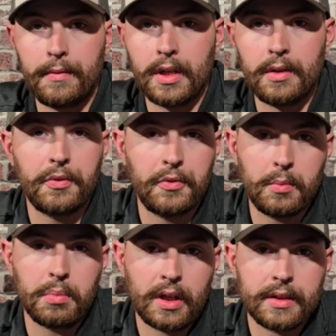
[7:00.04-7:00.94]
more of kind of a
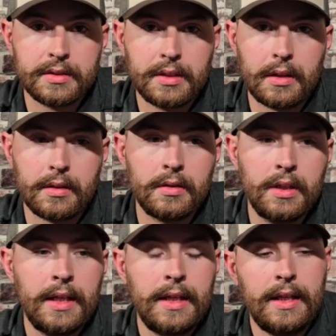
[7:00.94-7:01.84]
food plot style.